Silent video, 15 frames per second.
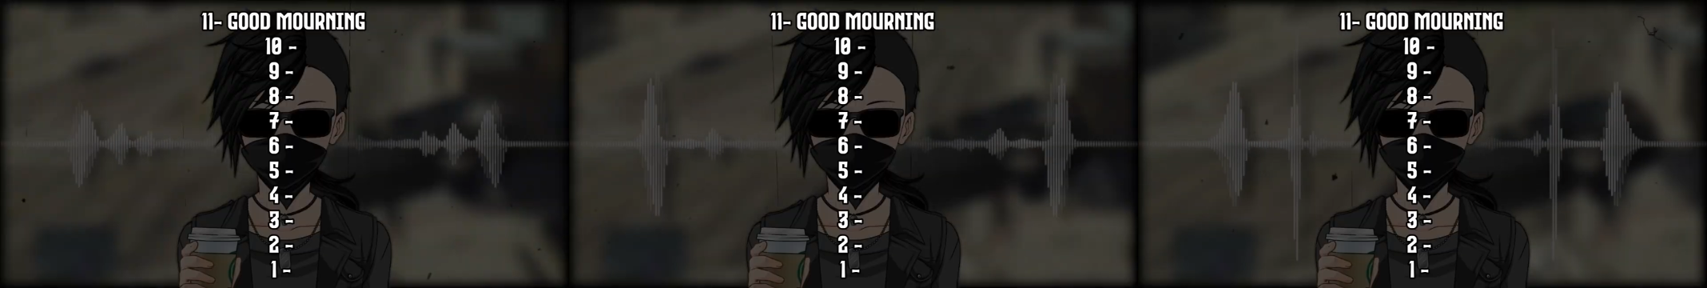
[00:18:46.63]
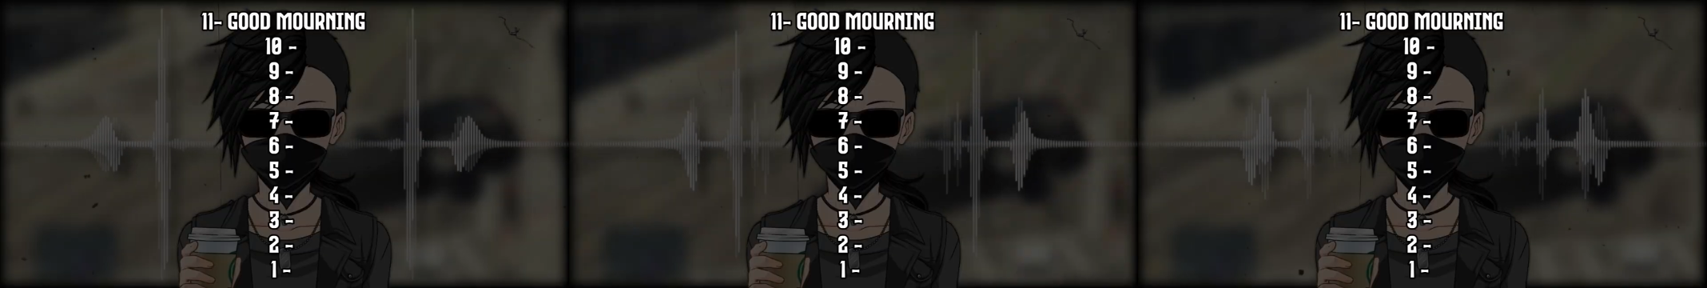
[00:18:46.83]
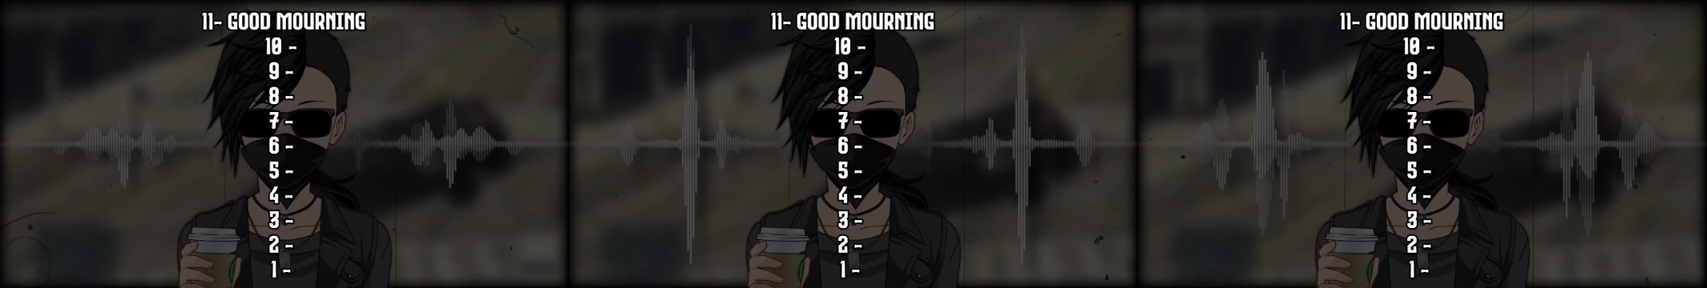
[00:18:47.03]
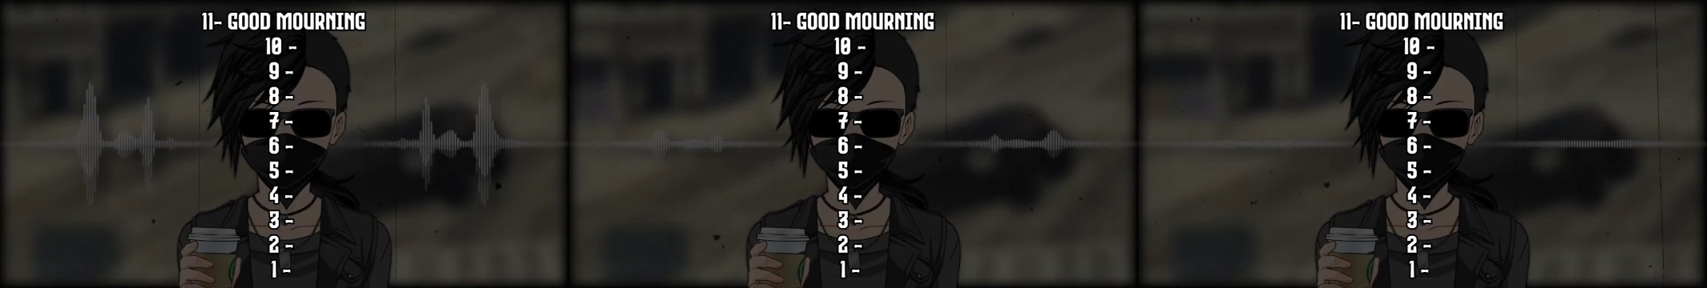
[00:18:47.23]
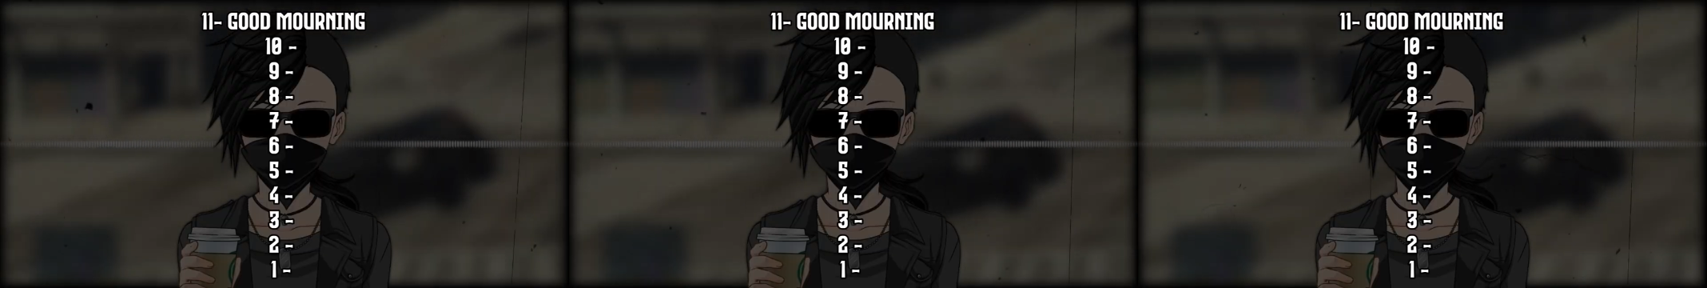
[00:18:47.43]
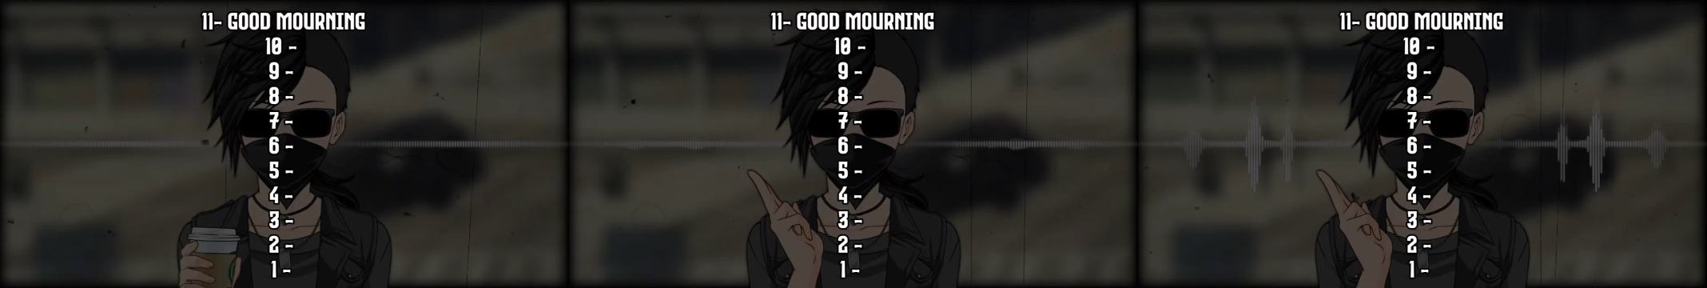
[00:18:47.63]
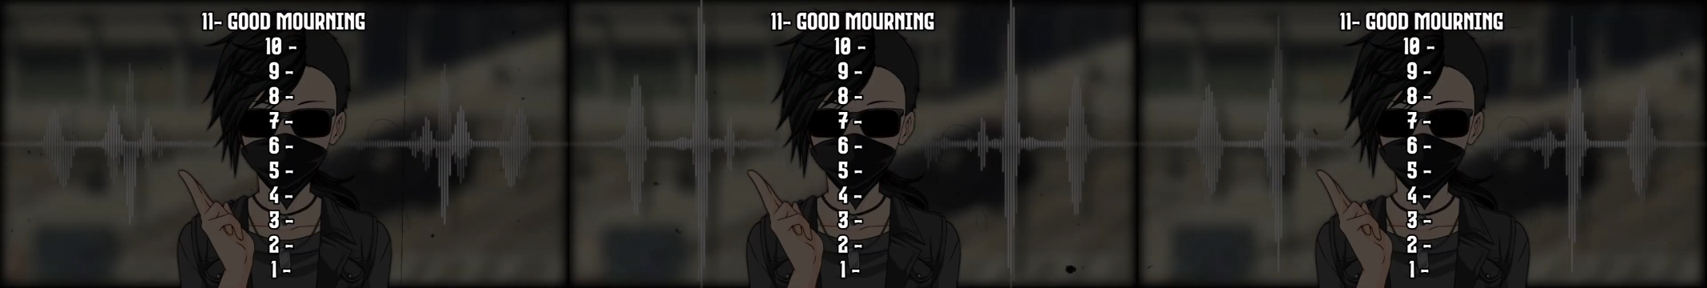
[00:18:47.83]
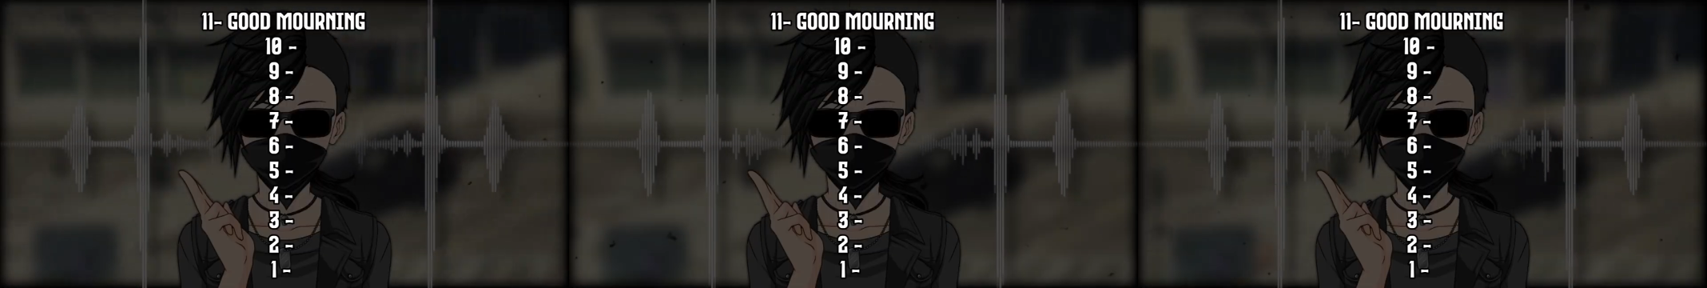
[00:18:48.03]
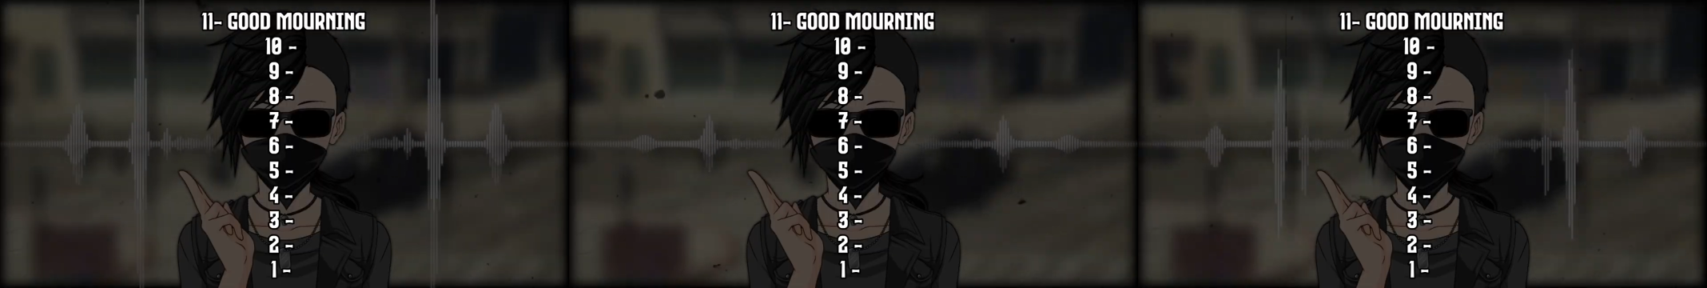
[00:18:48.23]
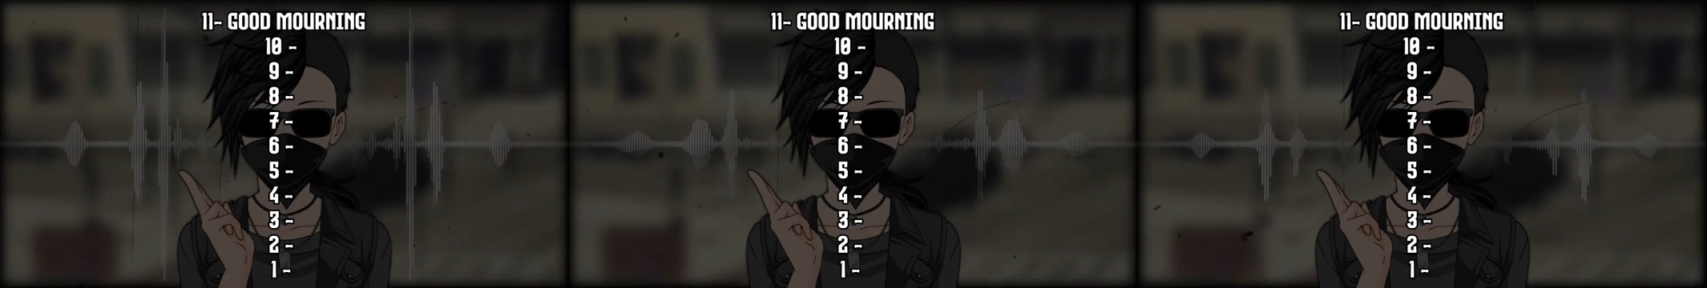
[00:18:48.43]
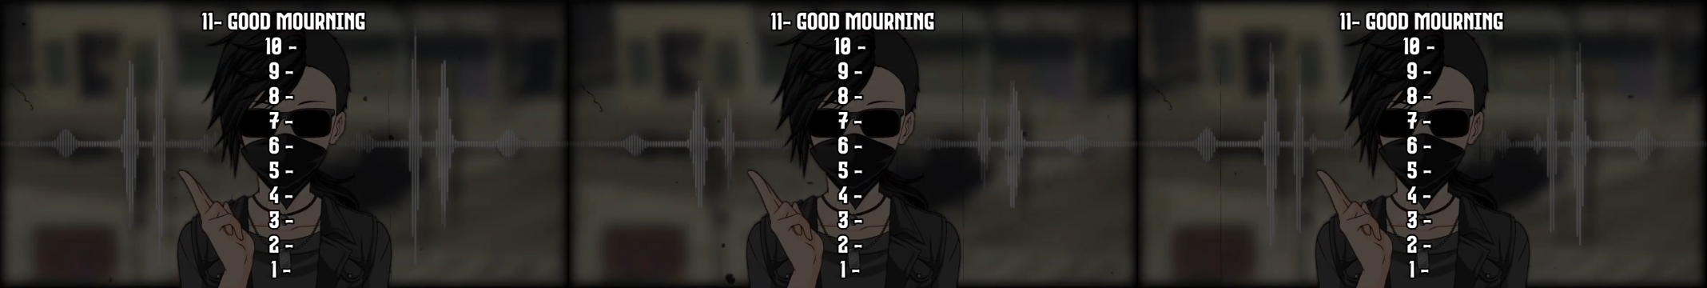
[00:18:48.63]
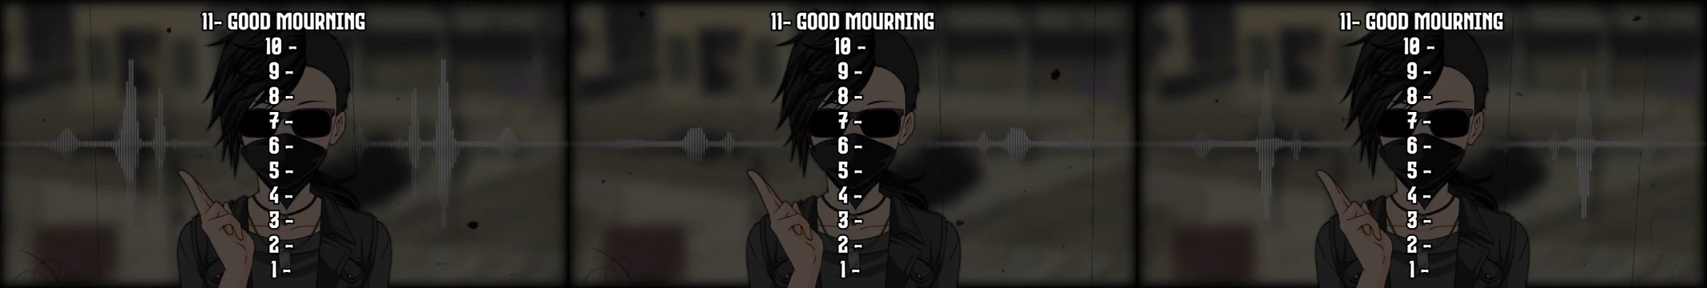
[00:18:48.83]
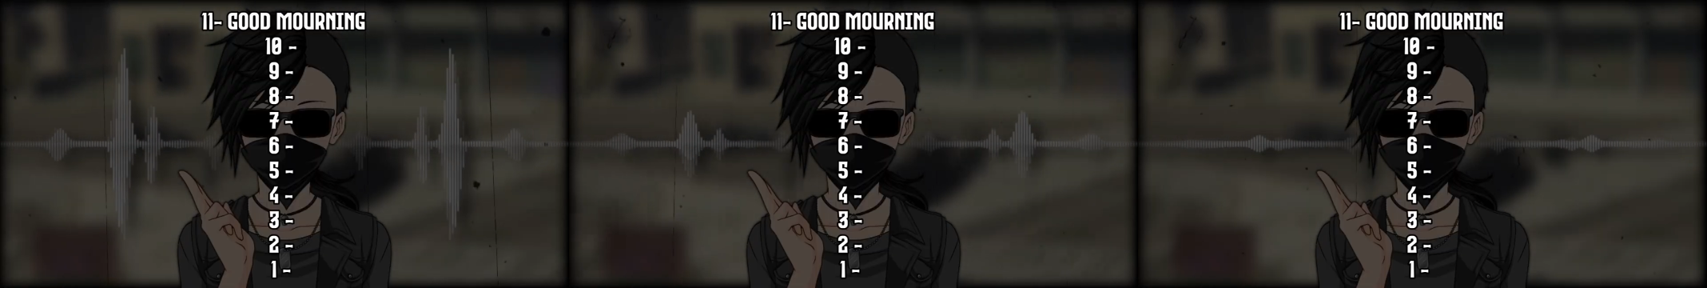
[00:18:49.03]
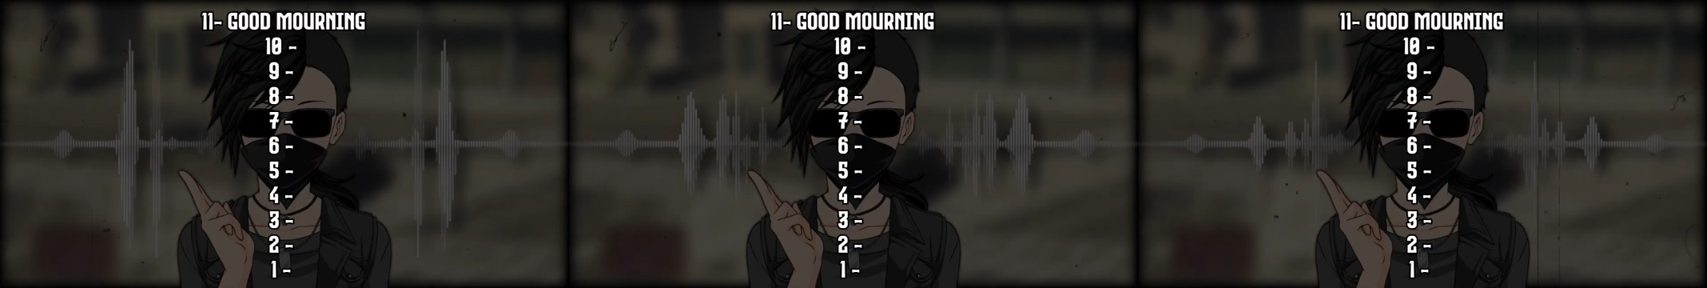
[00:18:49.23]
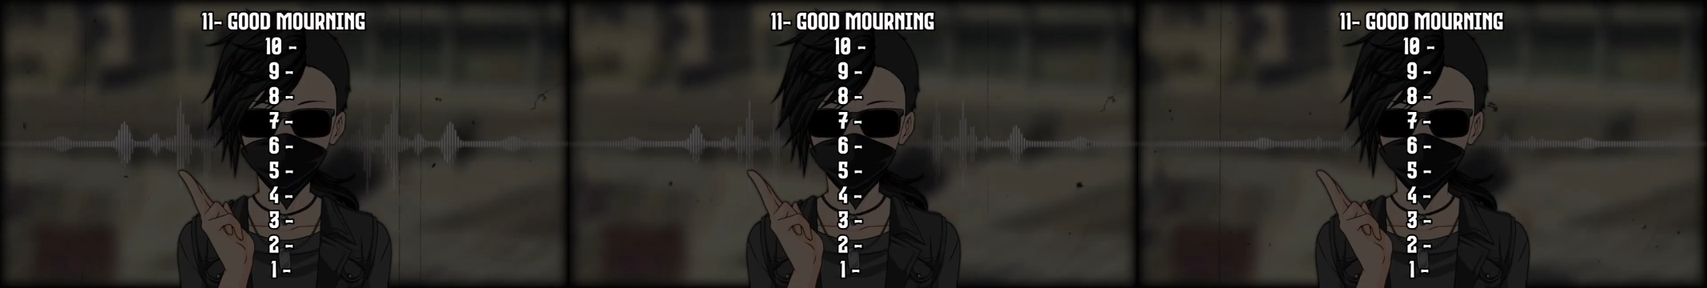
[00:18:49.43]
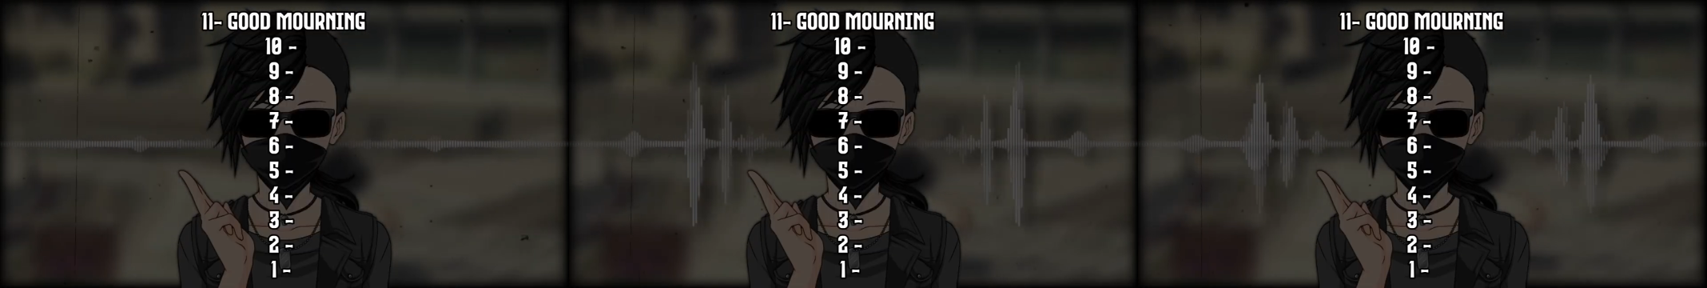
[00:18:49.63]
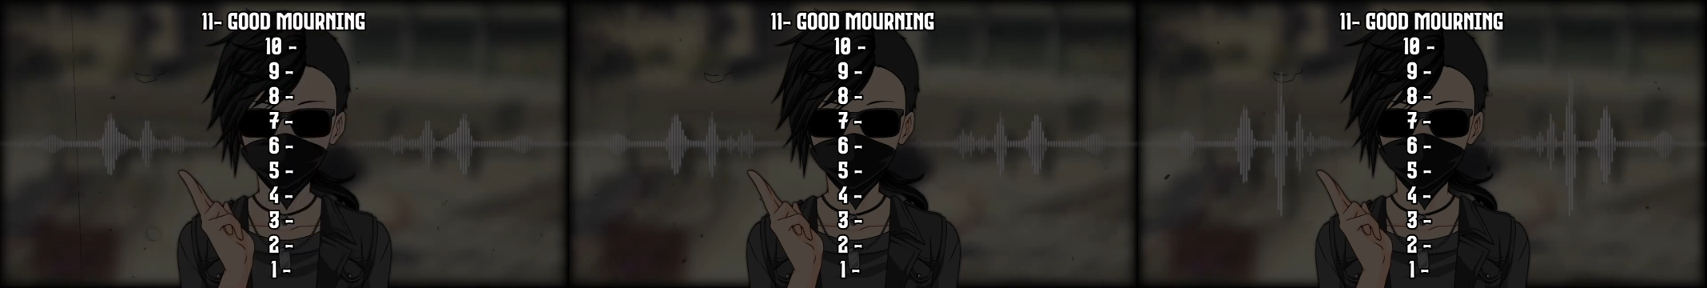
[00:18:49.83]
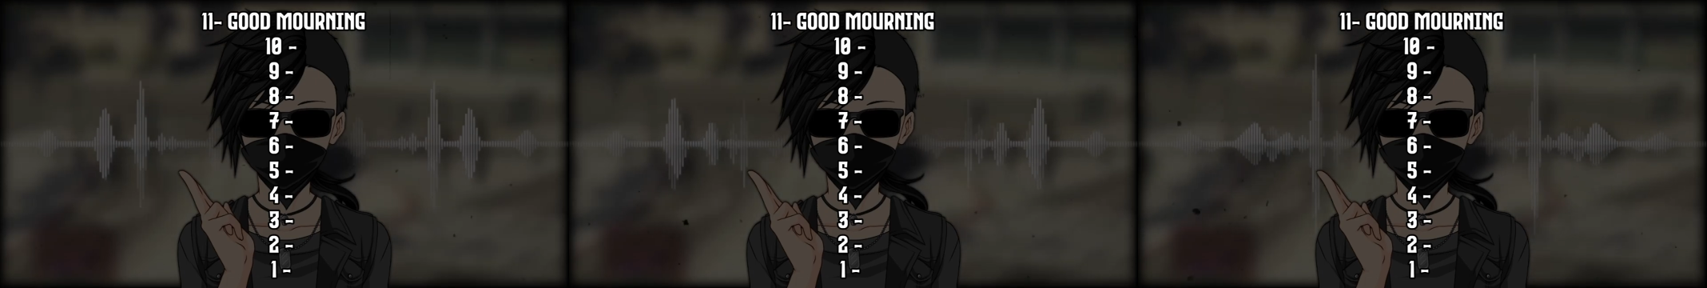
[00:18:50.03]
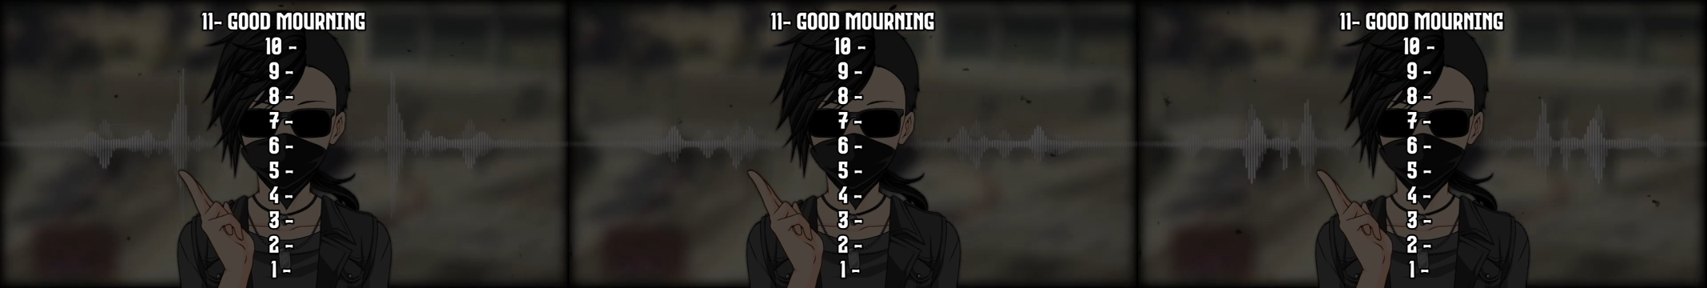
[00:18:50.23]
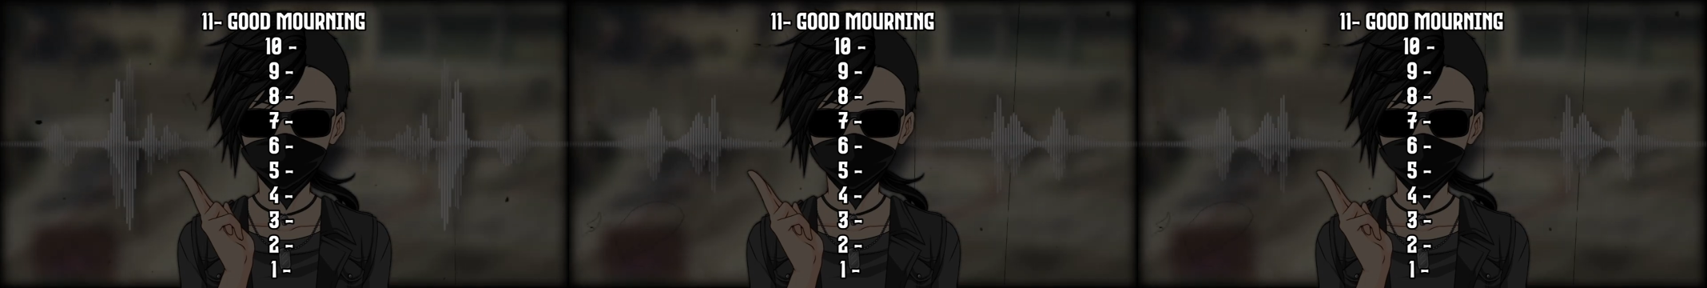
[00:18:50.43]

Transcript: (no speaker visible)